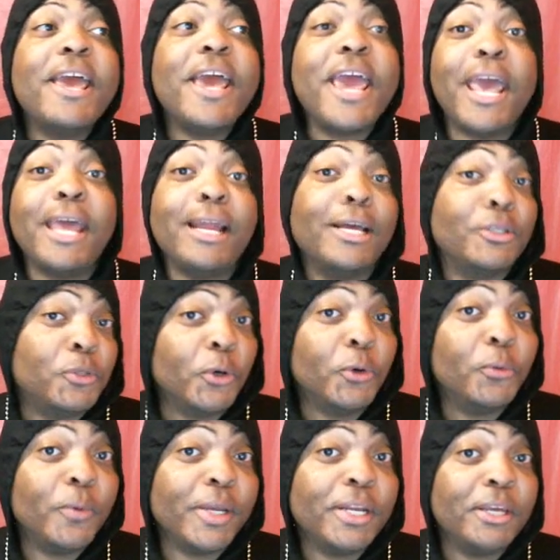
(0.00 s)
and I
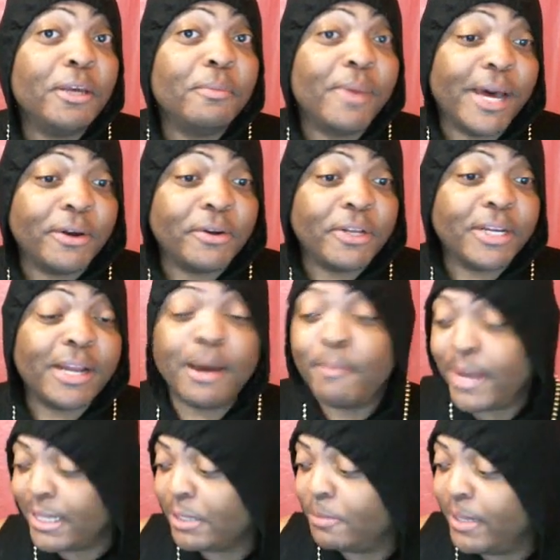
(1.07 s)
told Wendy about it. I'm
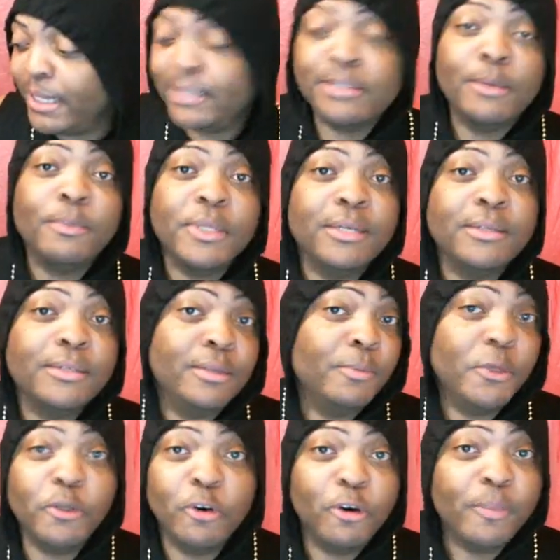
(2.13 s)
about to play something. Some
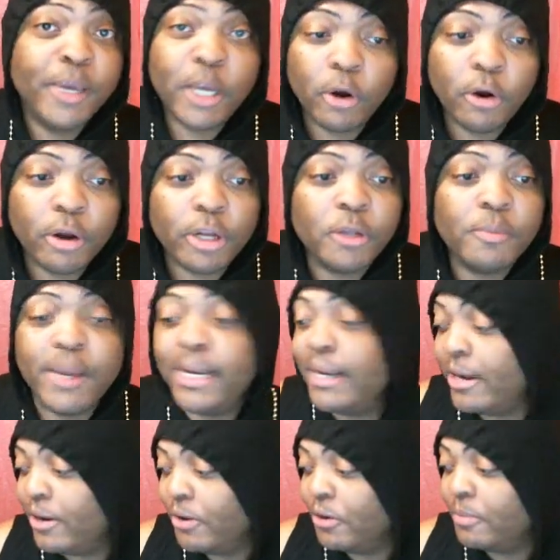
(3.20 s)
of you all may heard, you may
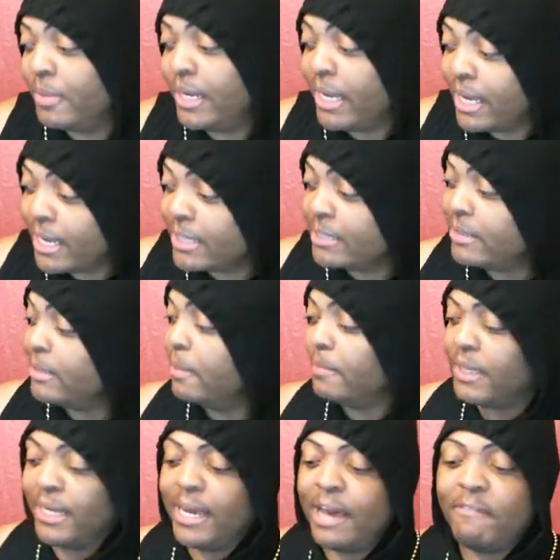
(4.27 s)
not heard, but here's
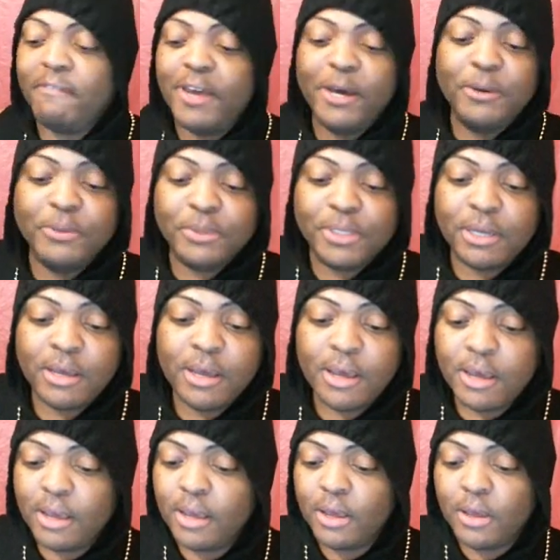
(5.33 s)
something I found
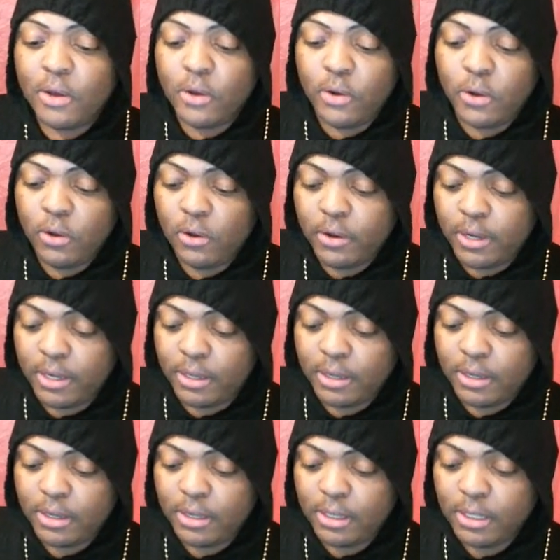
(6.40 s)

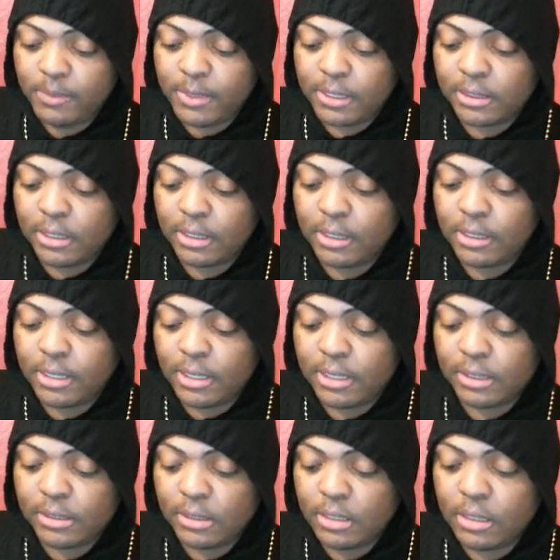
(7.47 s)
on, give me a second,
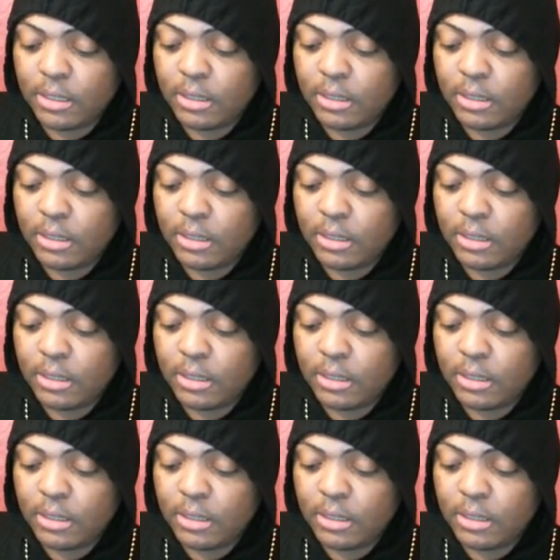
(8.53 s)
guys.